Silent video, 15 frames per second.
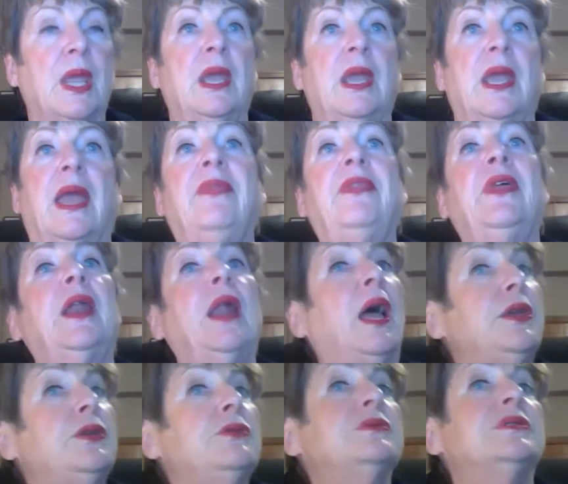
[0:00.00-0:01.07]
And then I
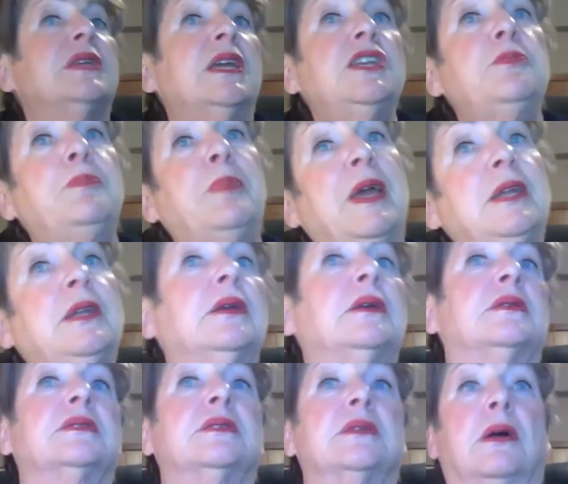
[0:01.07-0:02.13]
use independent
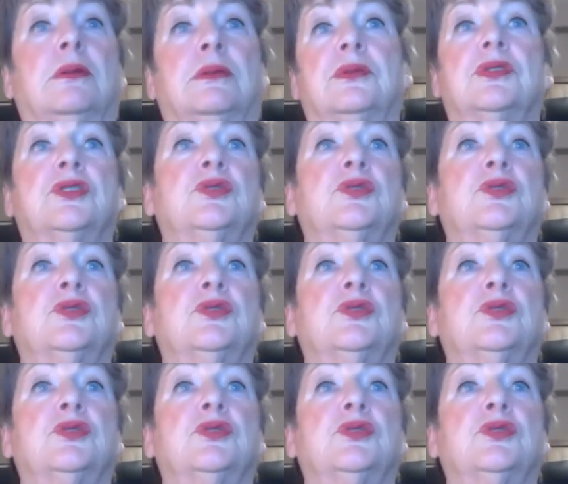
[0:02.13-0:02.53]
consultants